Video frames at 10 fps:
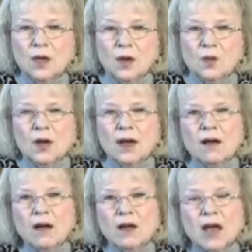
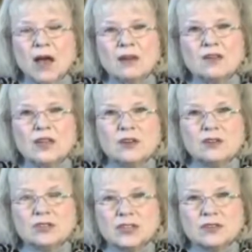Well, a lot of
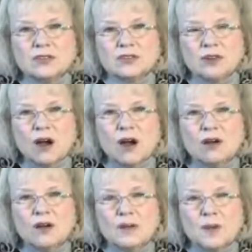intercessors are,
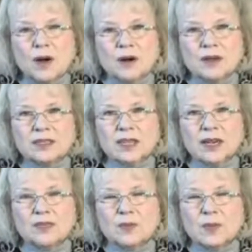are imparting to
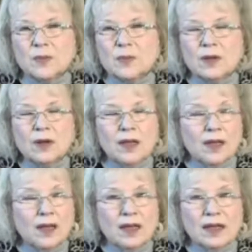other people
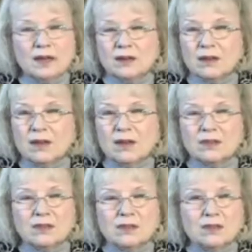and
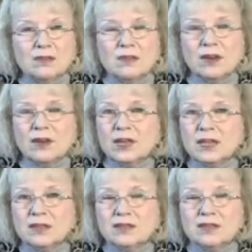uh, they're
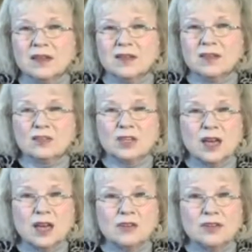hidden. There's a
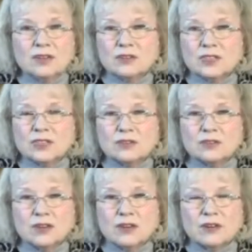lot of
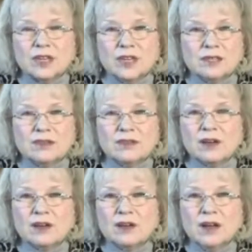intercessors that are hidden. There